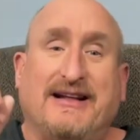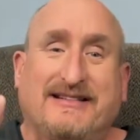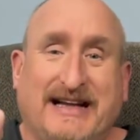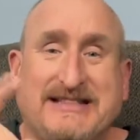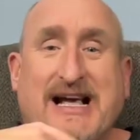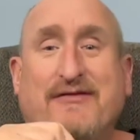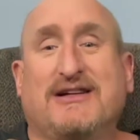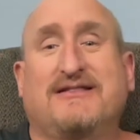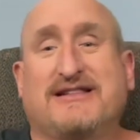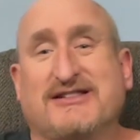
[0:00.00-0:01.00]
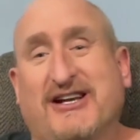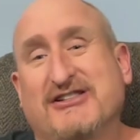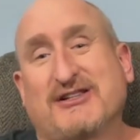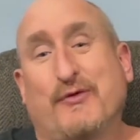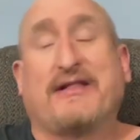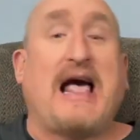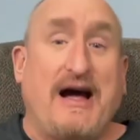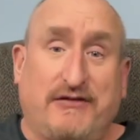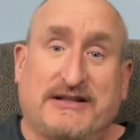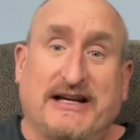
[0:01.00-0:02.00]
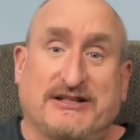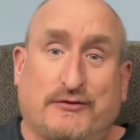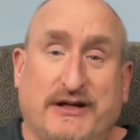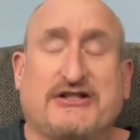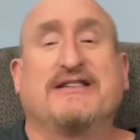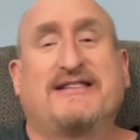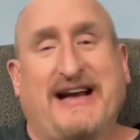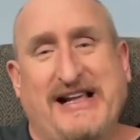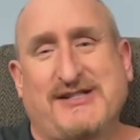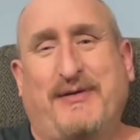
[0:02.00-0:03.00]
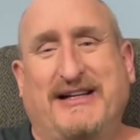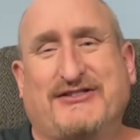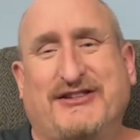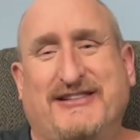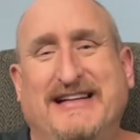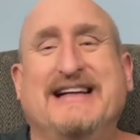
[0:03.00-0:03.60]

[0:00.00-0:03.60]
let's have a discussion with Advertising Rich and today's sponsor.